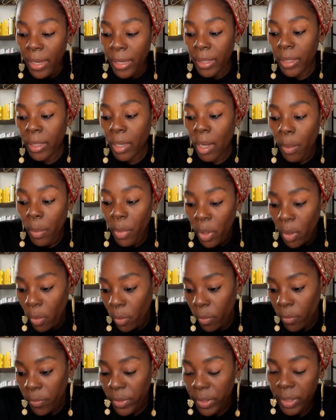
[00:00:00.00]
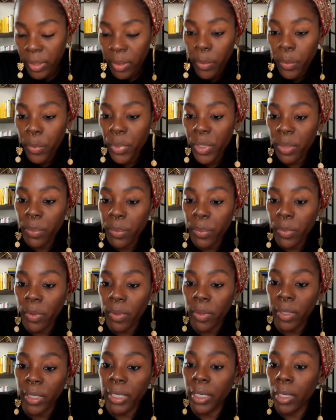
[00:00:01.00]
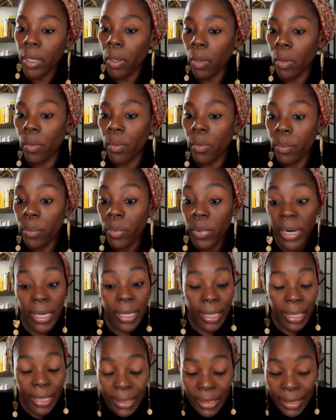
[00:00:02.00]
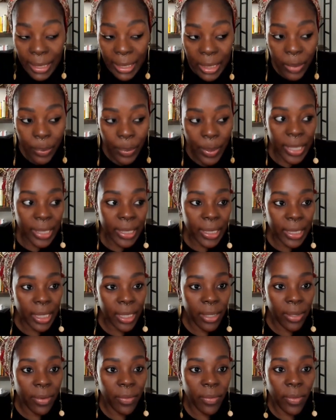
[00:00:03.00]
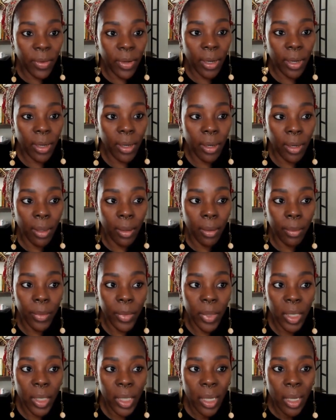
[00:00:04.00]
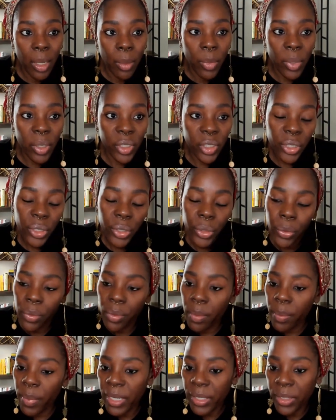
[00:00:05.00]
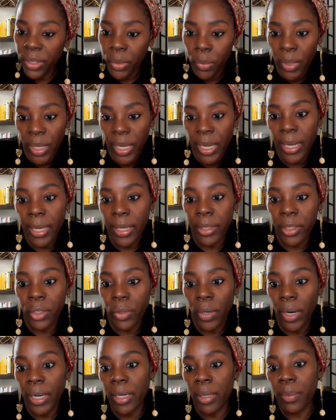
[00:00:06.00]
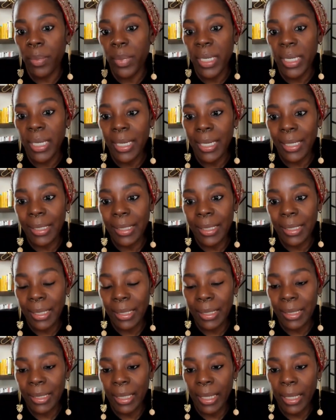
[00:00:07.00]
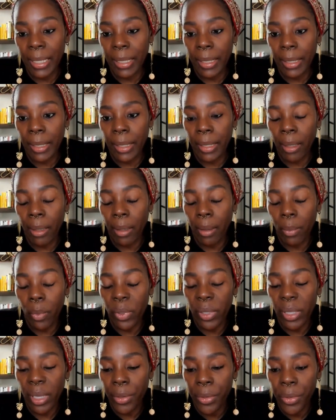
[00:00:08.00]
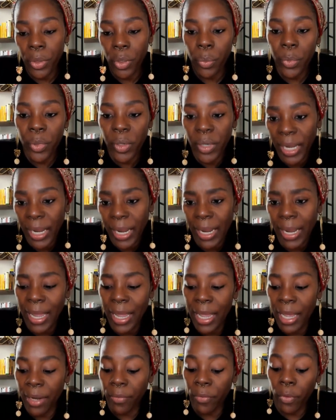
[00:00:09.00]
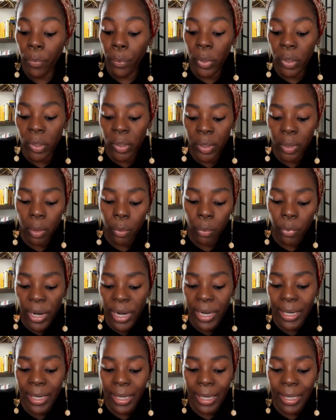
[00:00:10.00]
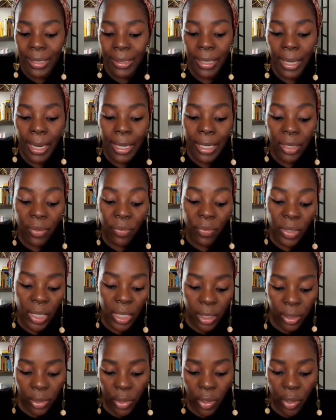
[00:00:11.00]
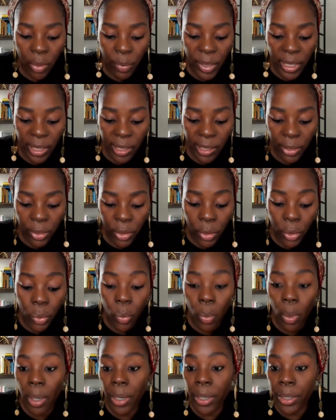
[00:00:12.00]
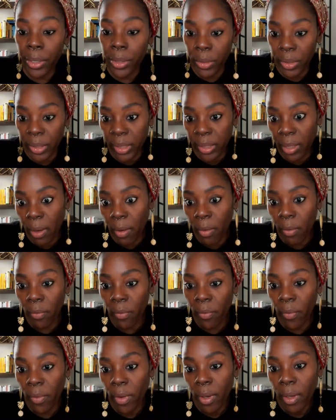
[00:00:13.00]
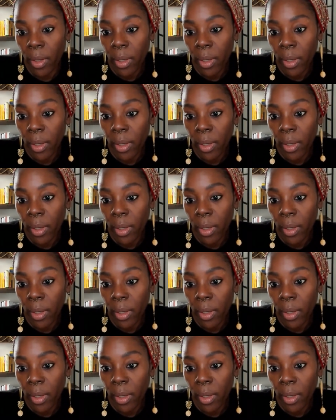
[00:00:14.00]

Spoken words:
economical for some people. Branding is expensive, but just do the best you can. Try to be consistent with how you communicate. And for personal branding, it's kind of easier because you are yourself.